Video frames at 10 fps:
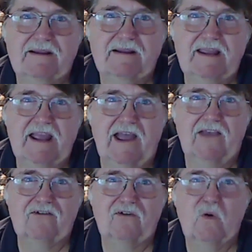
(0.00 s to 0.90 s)
He
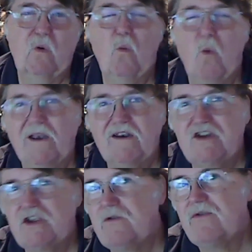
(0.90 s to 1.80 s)
asked, "What
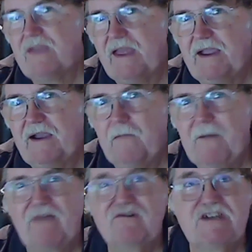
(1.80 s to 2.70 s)
do you think
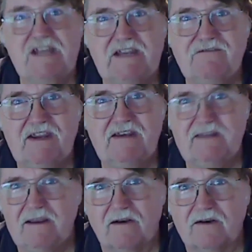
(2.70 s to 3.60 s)
about TV
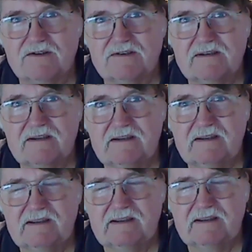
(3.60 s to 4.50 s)
dinners?"
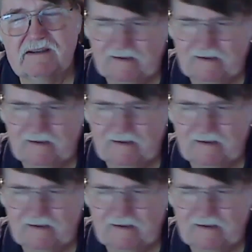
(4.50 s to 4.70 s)
Like,